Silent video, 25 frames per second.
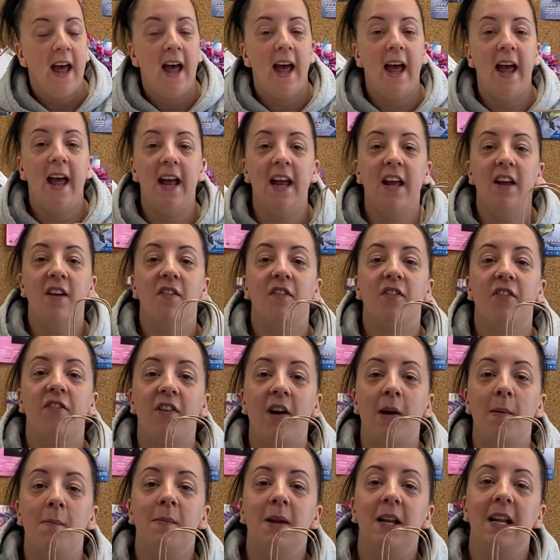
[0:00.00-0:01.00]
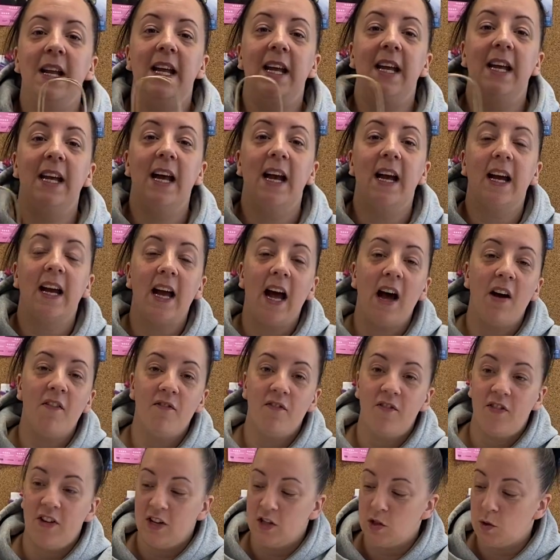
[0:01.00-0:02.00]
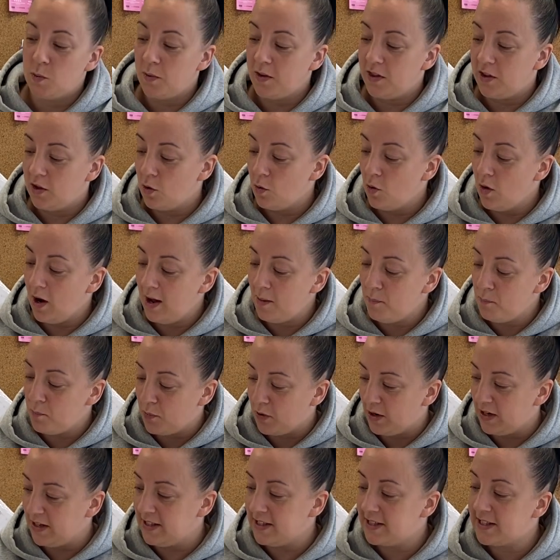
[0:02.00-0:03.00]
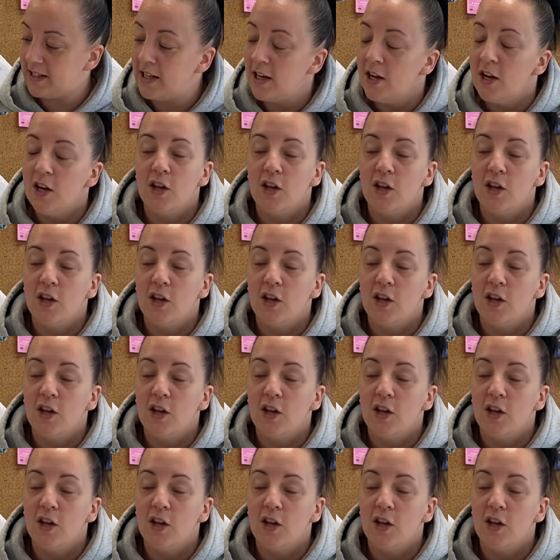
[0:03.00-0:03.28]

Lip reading: a family canvas with your handprints.